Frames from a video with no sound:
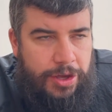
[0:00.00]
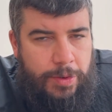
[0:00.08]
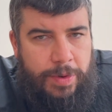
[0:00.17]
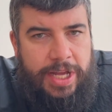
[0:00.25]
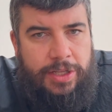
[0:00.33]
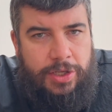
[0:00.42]

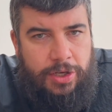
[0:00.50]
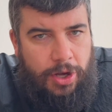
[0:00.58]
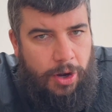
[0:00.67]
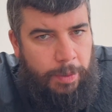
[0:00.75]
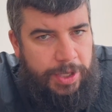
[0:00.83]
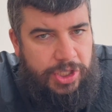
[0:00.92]
You need to
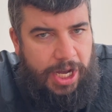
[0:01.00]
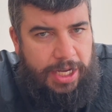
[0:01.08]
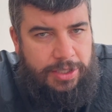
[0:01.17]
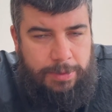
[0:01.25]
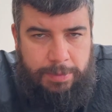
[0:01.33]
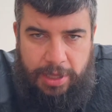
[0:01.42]
know which
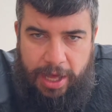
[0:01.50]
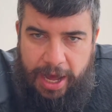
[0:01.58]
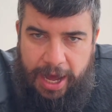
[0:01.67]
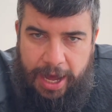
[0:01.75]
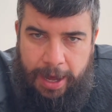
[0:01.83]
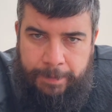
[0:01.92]
items they
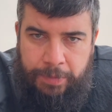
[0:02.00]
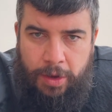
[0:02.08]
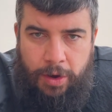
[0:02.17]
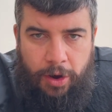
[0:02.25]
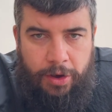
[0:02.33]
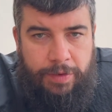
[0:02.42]
are,
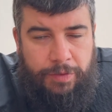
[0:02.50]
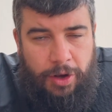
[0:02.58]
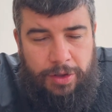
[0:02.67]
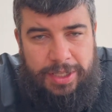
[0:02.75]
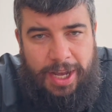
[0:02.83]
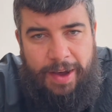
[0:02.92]
or you've
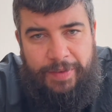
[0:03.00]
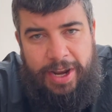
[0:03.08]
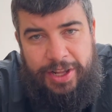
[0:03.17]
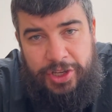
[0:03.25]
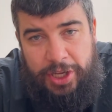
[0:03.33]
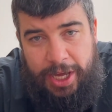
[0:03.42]
got to have an
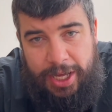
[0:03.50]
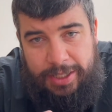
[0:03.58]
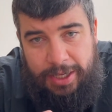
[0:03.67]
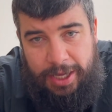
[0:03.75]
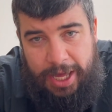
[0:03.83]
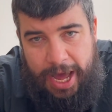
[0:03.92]

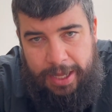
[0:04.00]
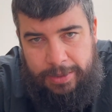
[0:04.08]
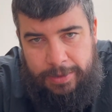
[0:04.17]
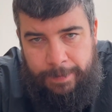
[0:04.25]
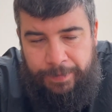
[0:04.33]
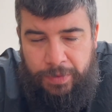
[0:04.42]
educated guess.